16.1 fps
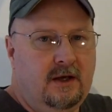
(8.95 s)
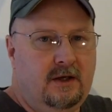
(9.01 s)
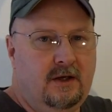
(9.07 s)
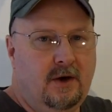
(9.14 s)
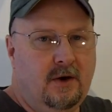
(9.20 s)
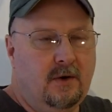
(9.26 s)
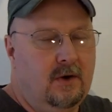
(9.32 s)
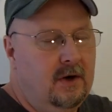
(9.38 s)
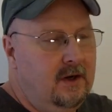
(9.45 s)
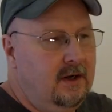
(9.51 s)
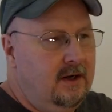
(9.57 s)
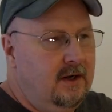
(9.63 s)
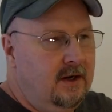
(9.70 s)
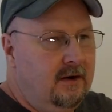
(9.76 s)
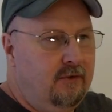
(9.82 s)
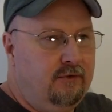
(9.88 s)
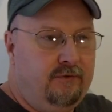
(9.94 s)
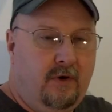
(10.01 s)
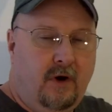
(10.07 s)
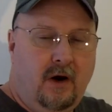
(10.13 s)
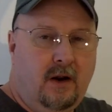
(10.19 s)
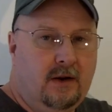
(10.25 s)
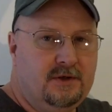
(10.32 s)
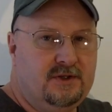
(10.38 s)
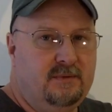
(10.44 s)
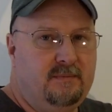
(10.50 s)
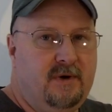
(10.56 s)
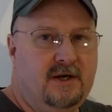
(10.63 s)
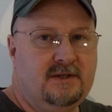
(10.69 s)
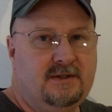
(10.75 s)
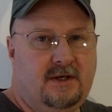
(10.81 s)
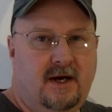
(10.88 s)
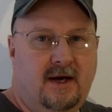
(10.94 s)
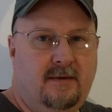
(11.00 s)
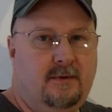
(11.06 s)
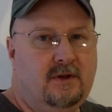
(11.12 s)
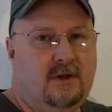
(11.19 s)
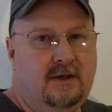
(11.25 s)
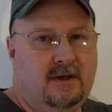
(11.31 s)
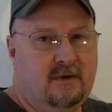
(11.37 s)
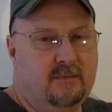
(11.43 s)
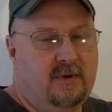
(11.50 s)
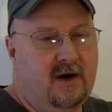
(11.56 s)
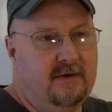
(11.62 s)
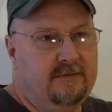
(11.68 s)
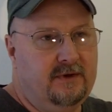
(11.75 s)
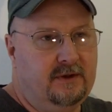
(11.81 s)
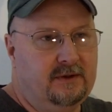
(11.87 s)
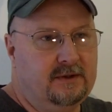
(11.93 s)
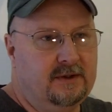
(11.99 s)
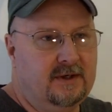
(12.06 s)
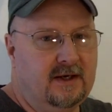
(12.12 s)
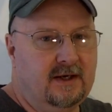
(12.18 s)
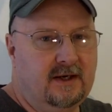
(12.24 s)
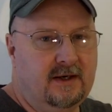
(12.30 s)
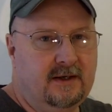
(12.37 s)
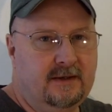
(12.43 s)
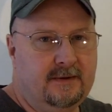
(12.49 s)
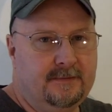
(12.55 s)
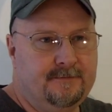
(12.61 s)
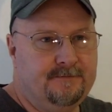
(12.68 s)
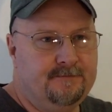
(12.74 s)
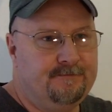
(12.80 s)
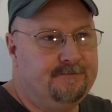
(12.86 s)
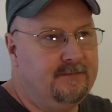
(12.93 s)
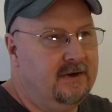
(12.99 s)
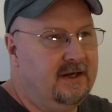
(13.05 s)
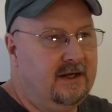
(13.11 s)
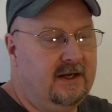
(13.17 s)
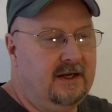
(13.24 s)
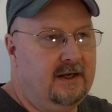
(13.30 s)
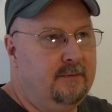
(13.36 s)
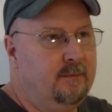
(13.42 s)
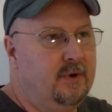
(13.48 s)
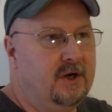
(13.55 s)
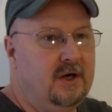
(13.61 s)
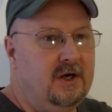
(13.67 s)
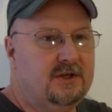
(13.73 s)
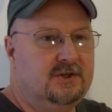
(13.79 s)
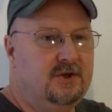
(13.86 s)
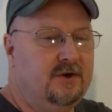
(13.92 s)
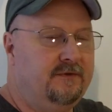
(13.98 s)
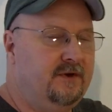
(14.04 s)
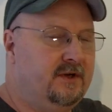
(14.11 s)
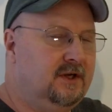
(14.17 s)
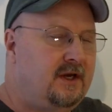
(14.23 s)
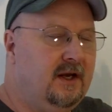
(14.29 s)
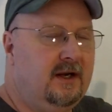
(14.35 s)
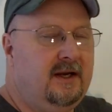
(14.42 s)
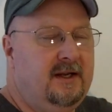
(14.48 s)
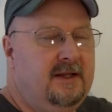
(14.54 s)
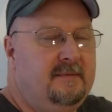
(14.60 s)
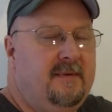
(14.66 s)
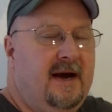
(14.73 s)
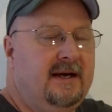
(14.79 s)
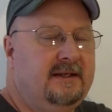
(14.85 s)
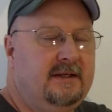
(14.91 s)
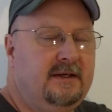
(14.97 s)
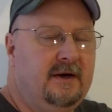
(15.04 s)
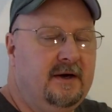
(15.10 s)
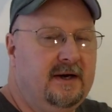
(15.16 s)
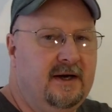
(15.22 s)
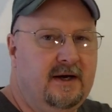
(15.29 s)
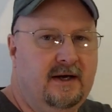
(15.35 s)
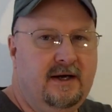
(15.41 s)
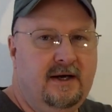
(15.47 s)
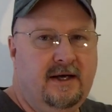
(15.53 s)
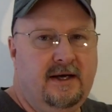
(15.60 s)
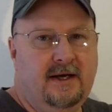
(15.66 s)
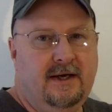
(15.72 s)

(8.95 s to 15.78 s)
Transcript: You know, fall is the best time to clean your pond filter because if you kill any of the bacteria,